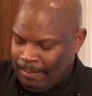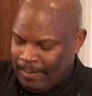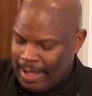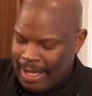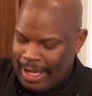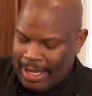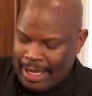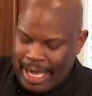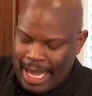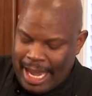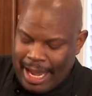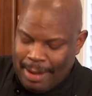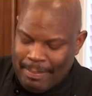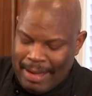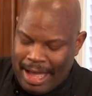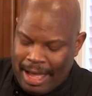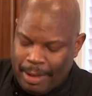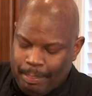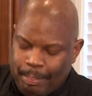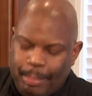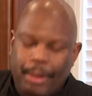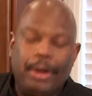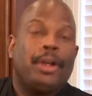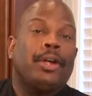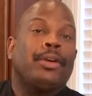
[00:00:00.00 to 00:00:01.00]
It came
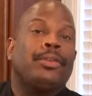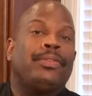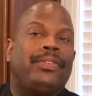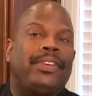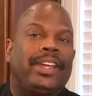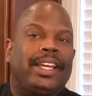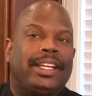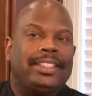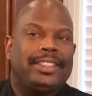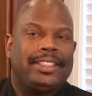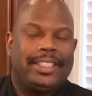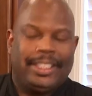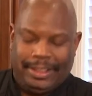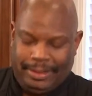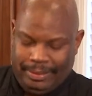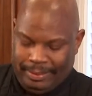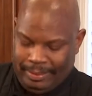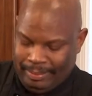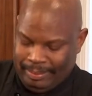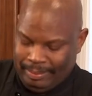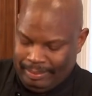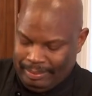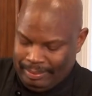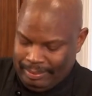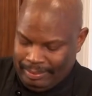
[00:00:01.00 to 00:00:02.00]
out perfect.
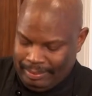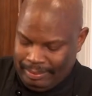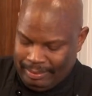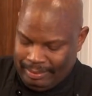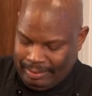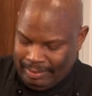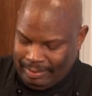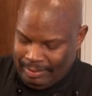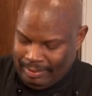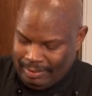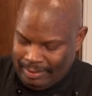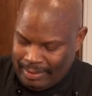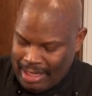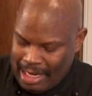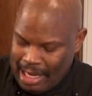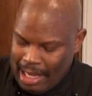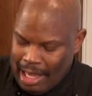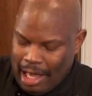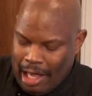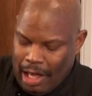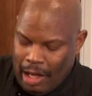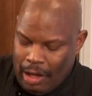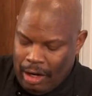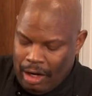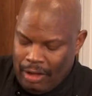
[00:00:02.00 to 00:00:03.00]

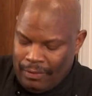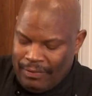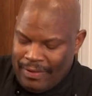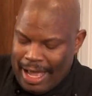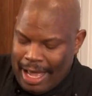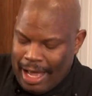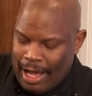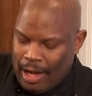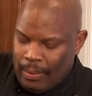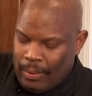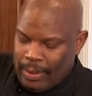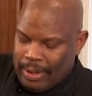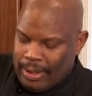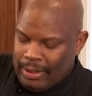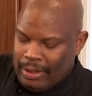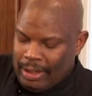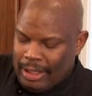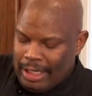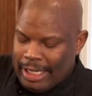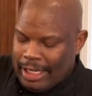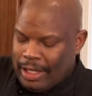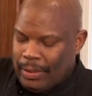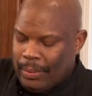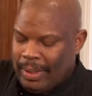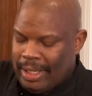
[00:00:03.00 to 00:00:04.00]
All of our
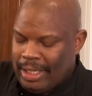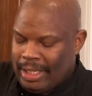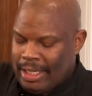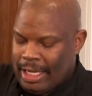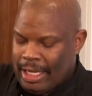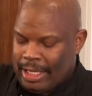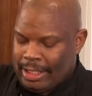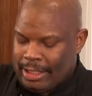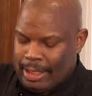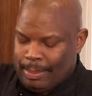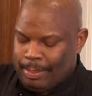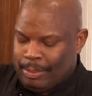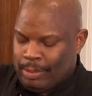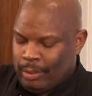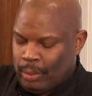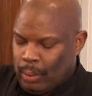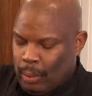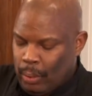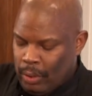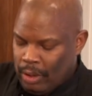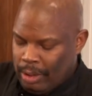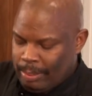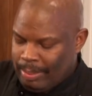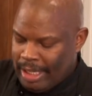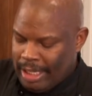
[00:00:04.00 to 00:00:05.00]
liquid is
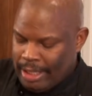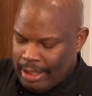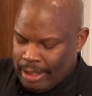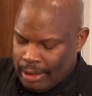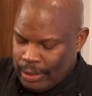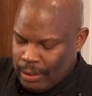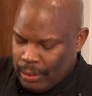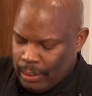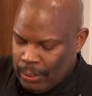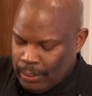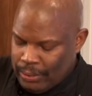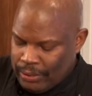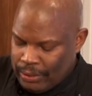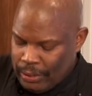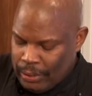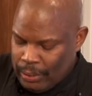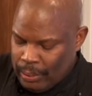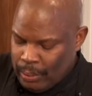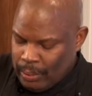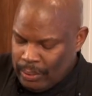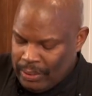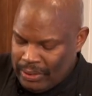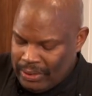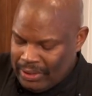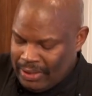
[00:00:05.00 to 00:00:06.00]
absorbed in the
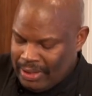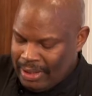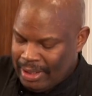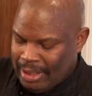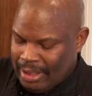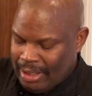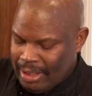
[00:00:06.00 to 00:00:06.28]
couscous.